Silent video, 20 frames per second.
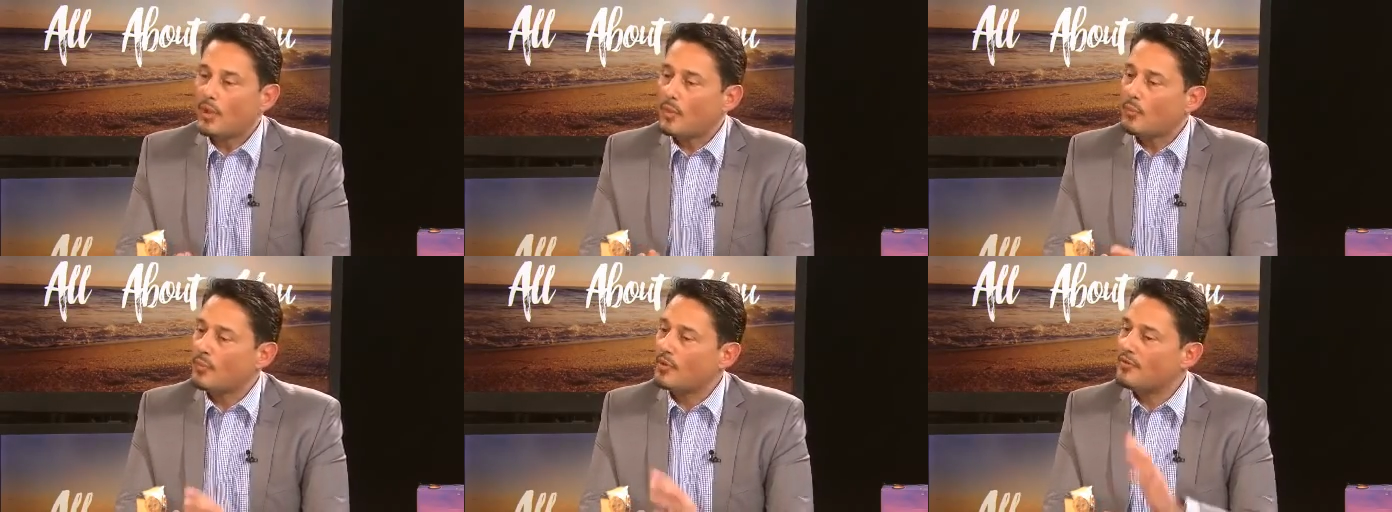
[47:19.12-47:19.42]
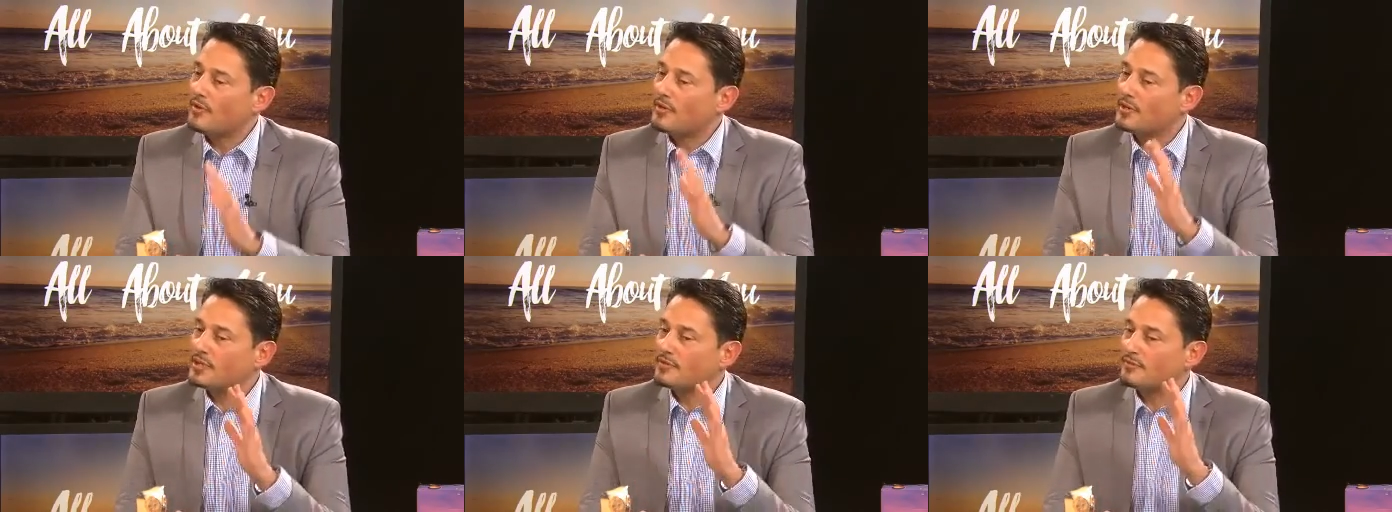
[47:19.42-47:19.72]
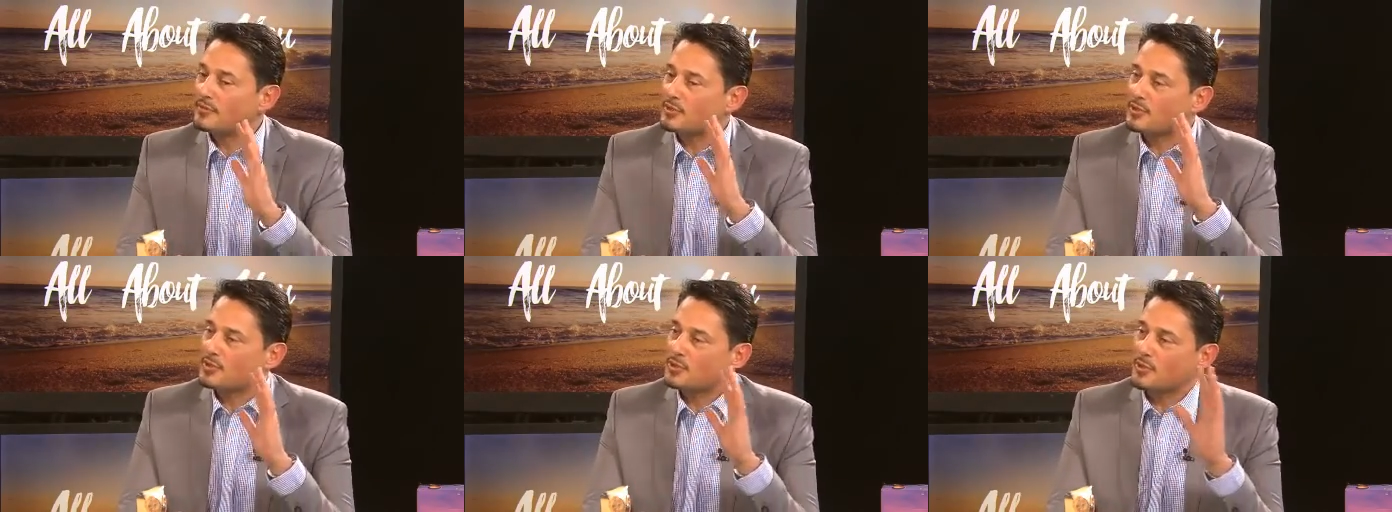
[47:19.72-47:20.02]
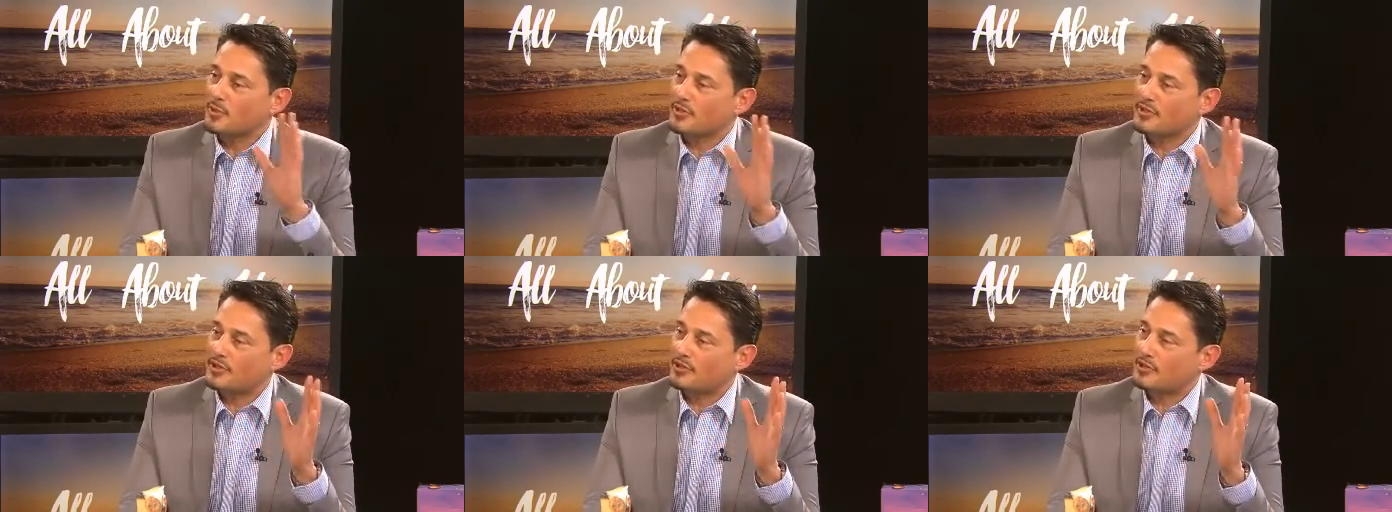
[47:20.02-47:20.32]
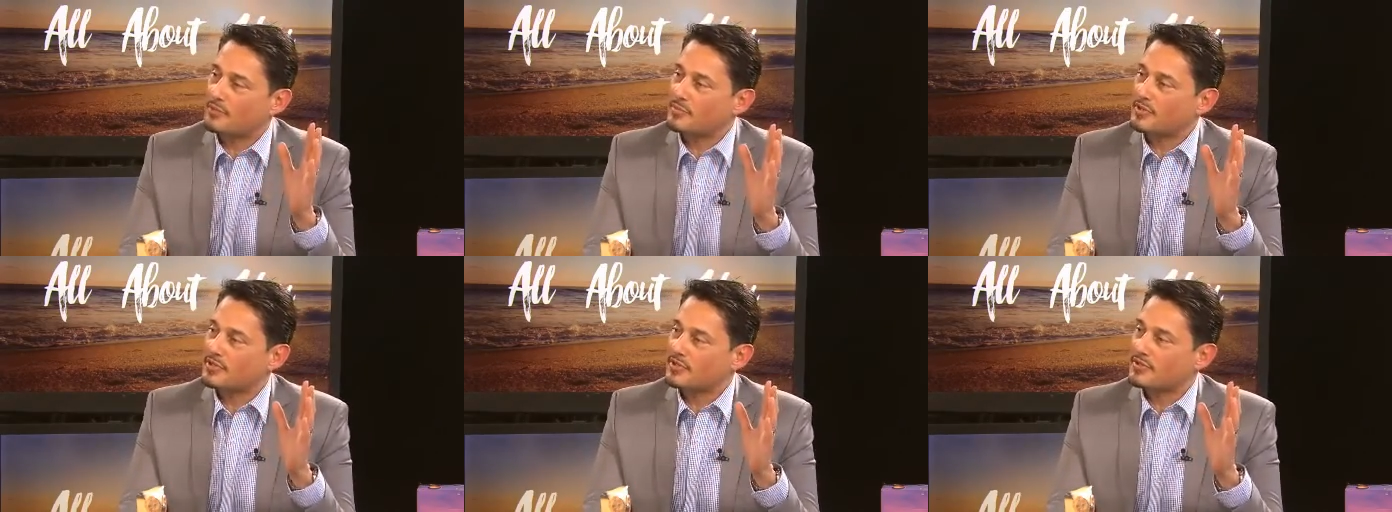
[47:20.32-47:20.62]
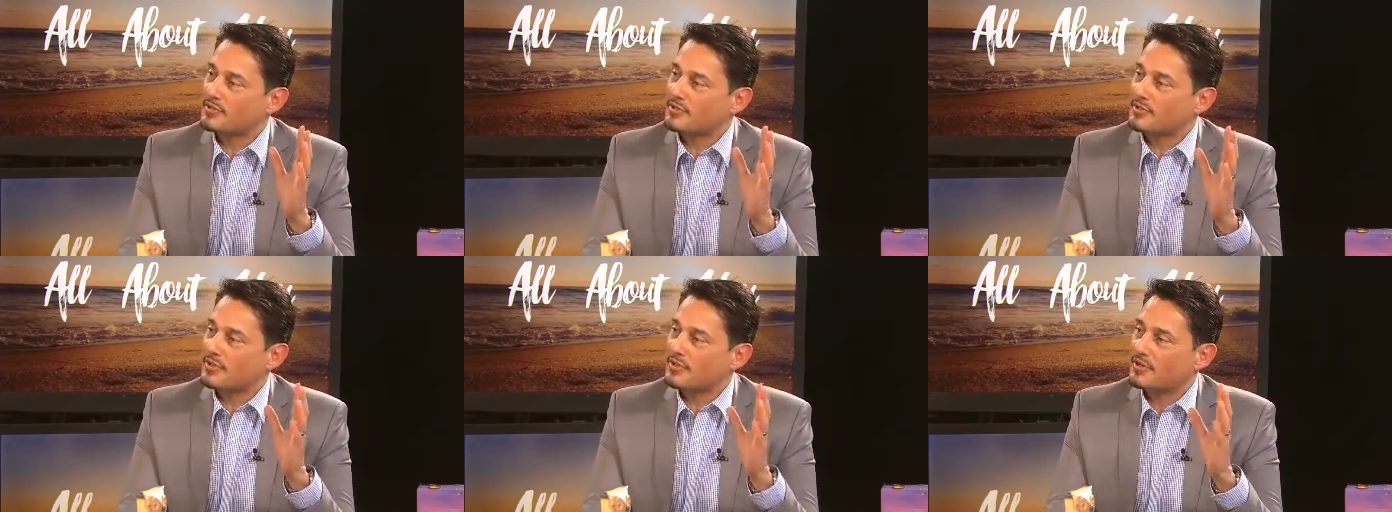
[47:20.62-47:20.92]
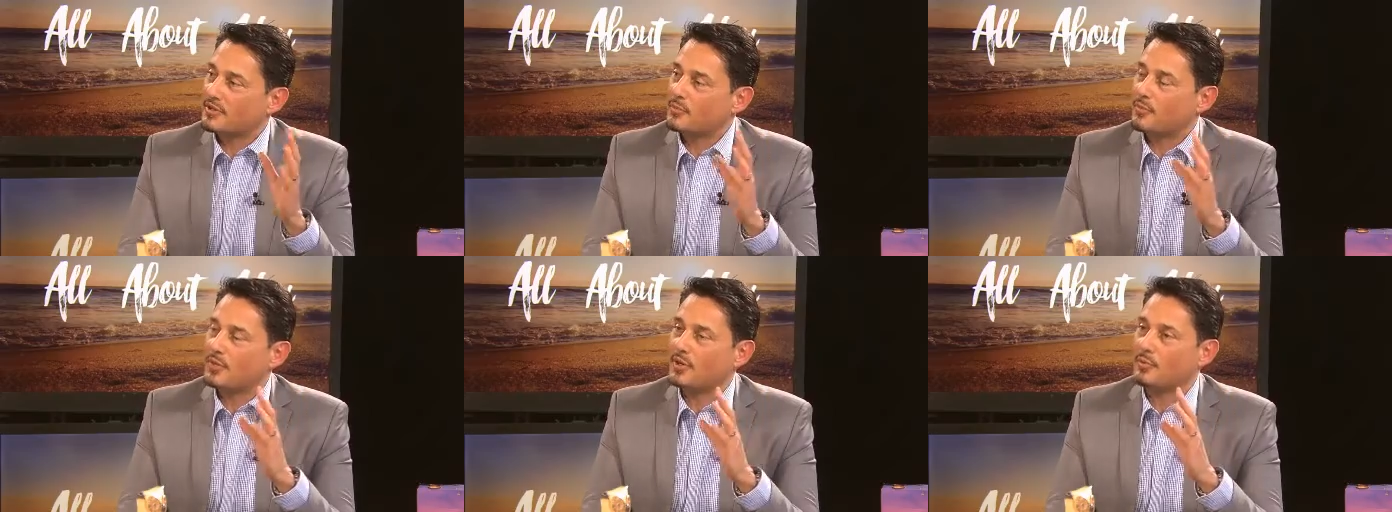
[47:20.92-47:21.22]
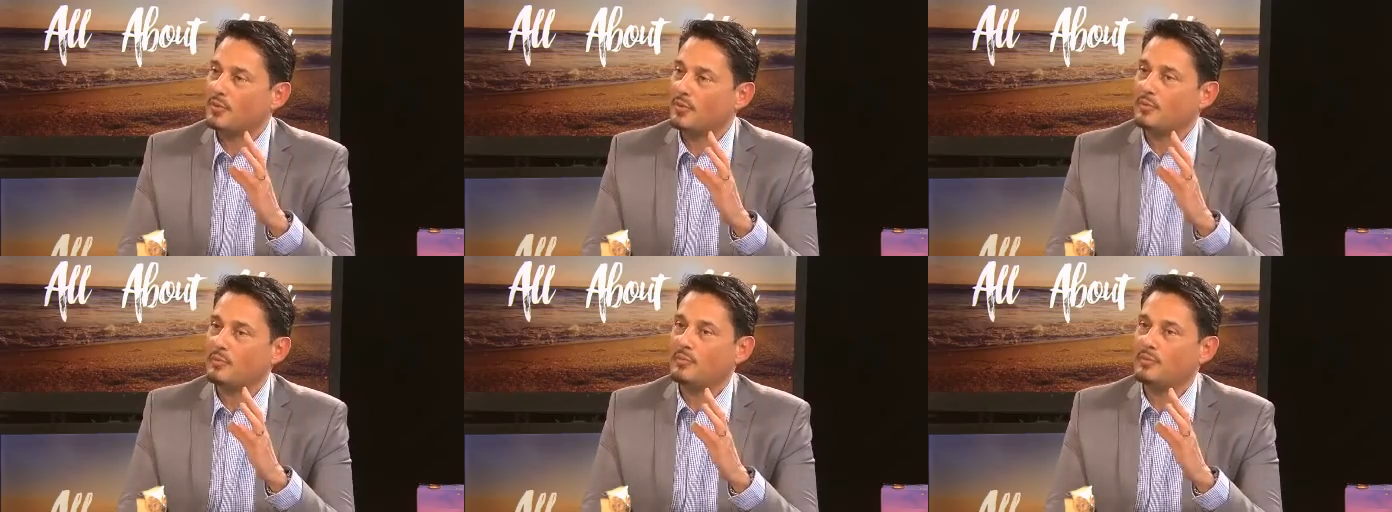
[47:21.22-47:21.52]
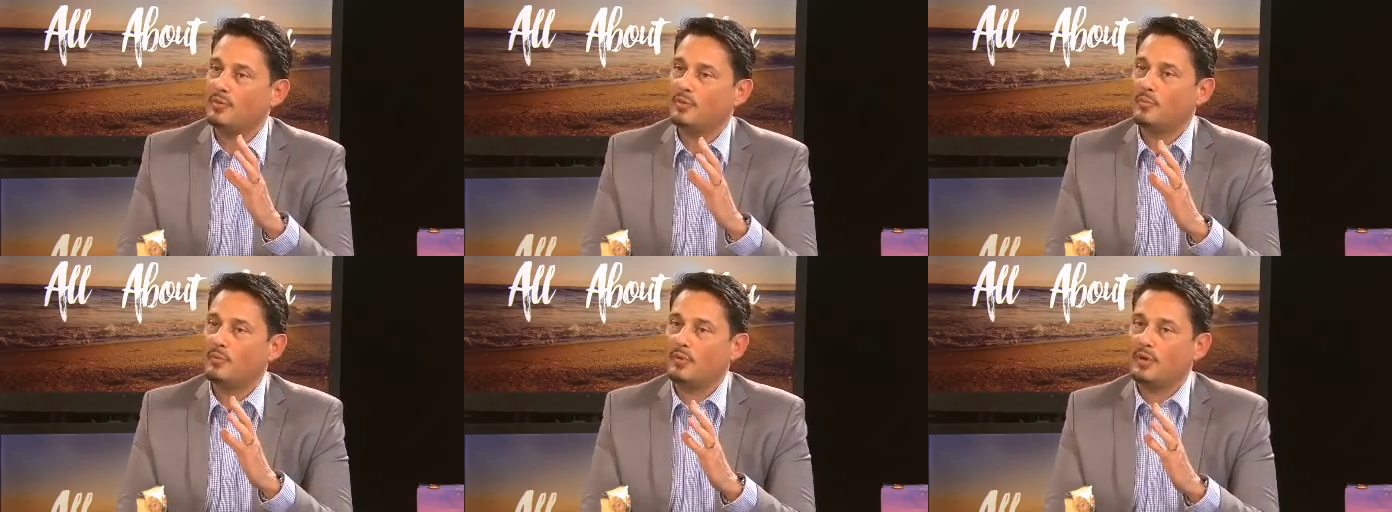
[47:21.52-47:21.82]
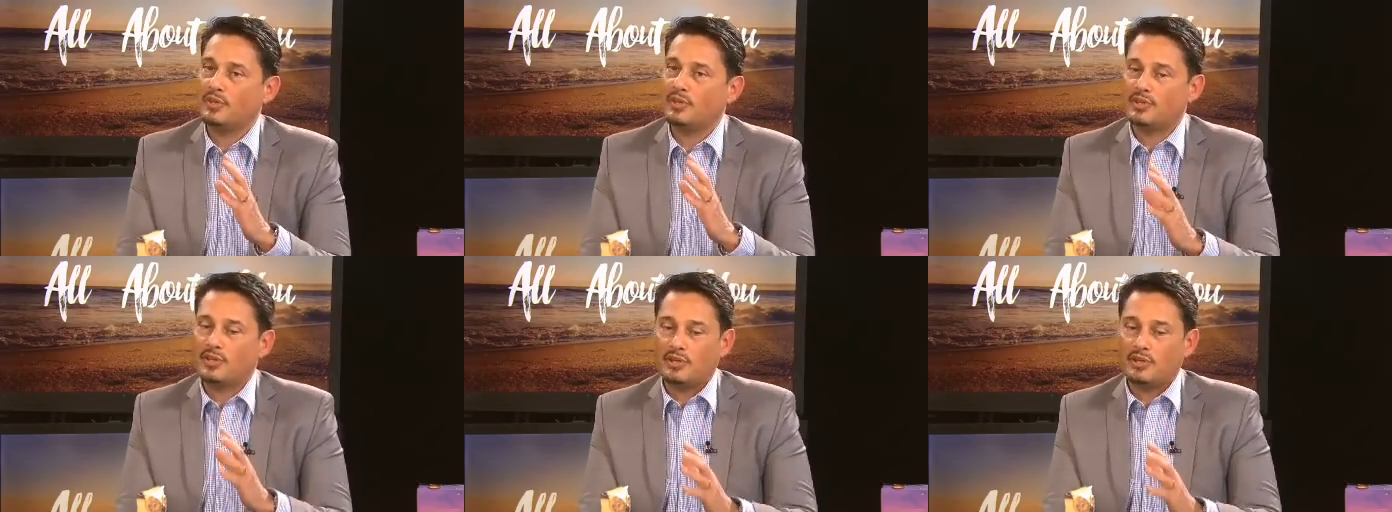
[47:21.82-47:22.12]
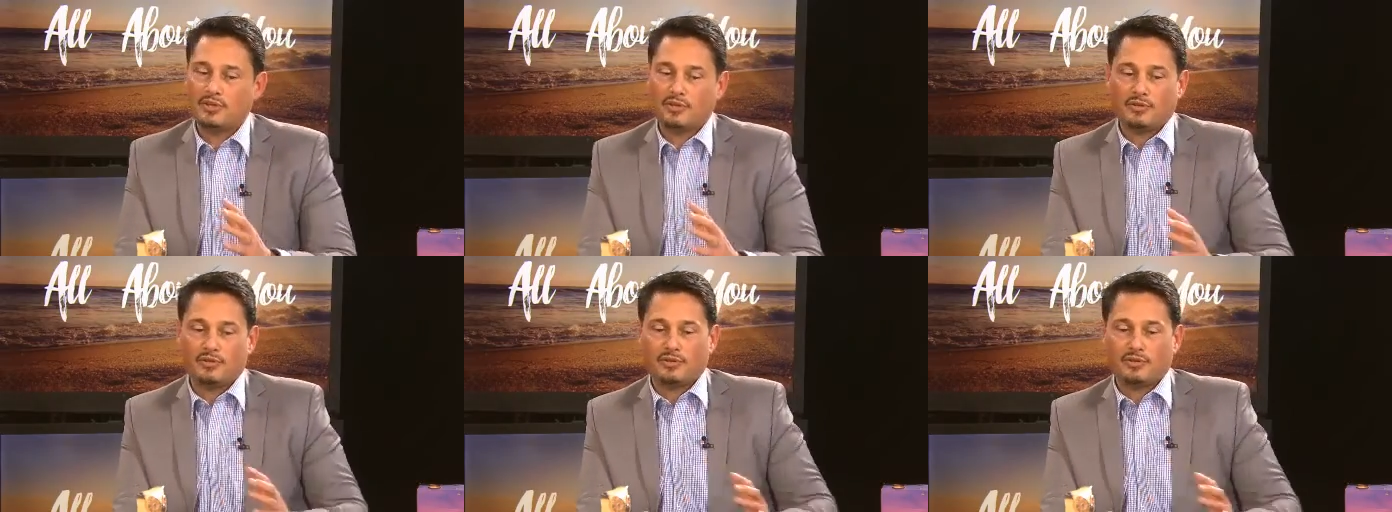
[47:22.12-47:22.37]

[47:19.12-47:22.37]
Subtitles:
very different to talk therapists. Instead of